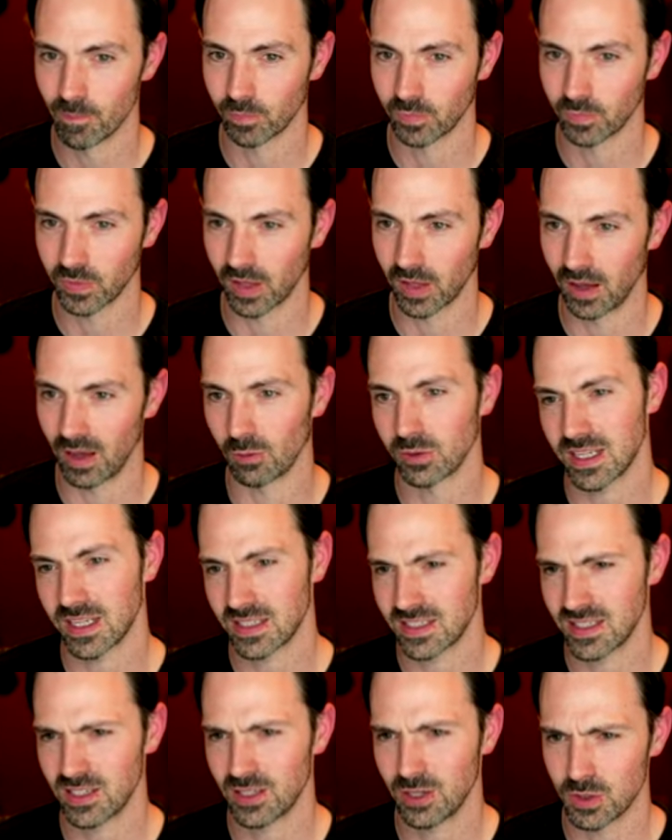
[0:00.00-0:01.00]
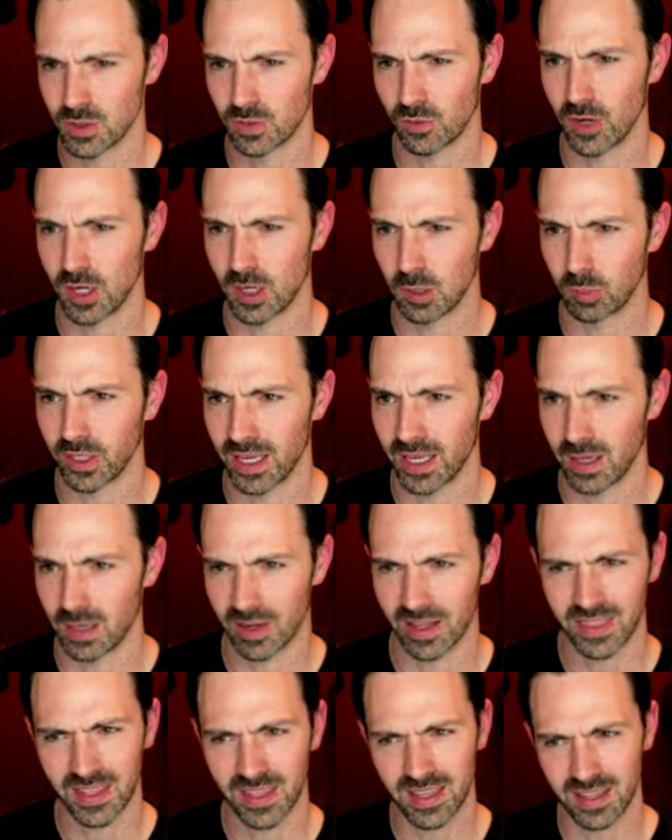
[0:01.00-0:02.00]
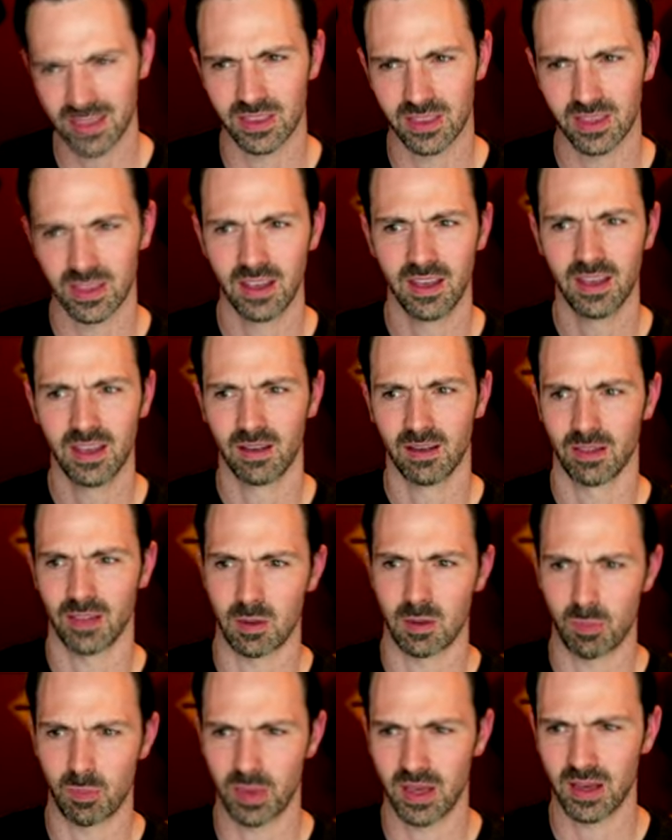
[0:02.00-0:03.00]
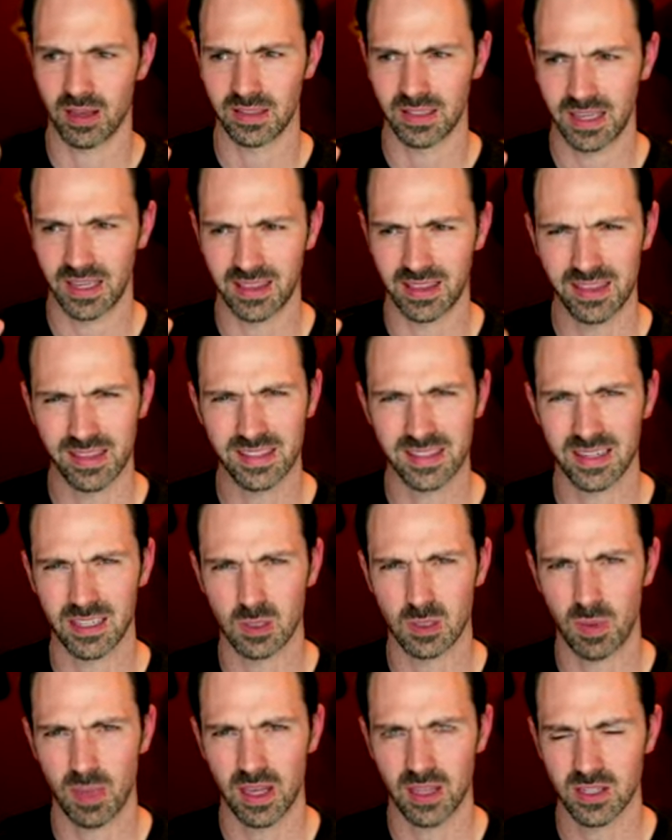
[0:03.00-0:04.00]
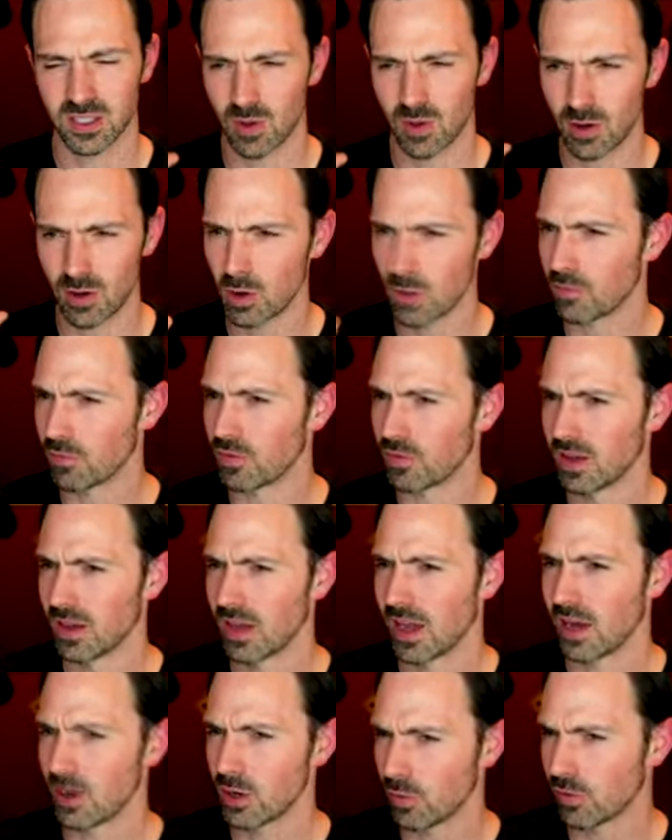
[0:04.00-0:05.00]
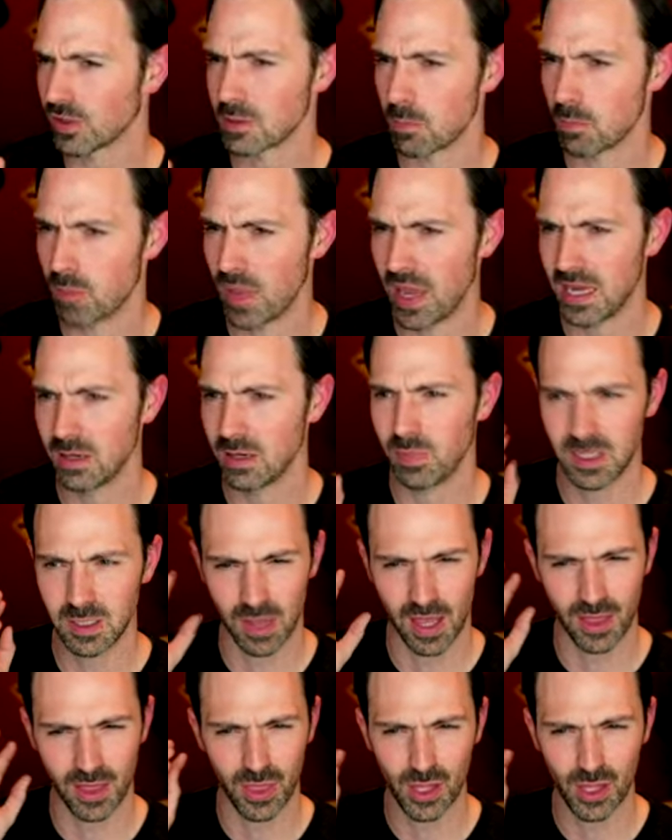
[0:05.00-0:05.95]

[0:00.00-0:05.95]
Uh, Destiny two is free to play, but I think, like, Beyond Light, I think, is an expansion. So I don't know if, I don't know if it's a paid piece. I think